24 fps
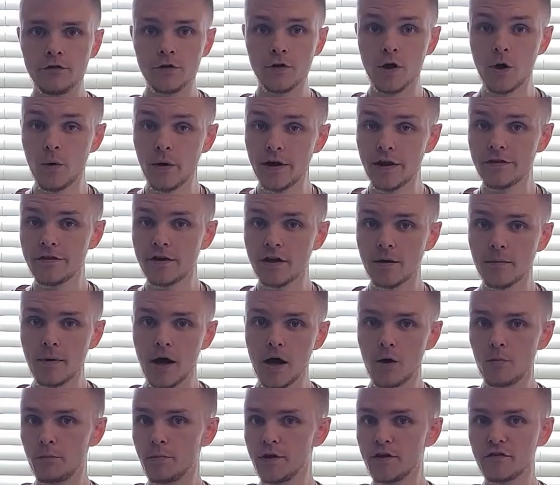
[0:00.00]
you know anything
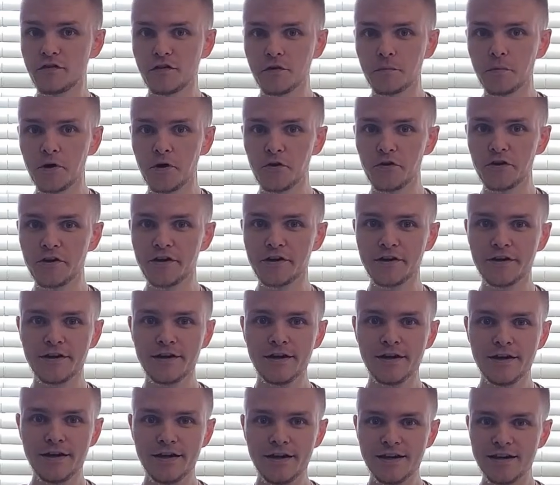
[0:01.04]
about PC building
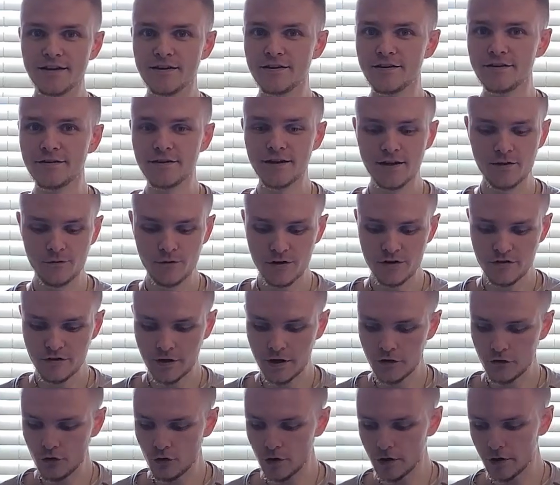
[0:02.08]
in recent
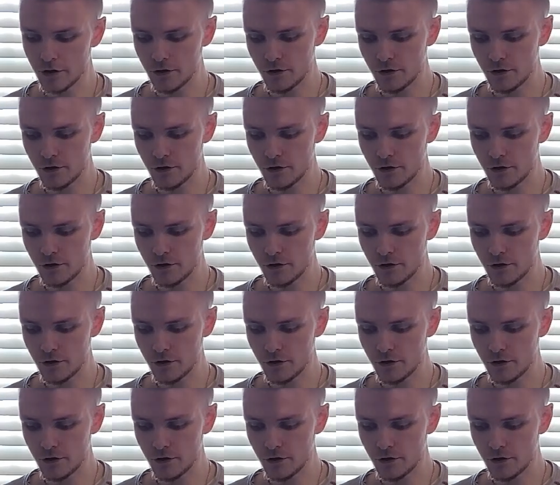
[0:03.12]
history,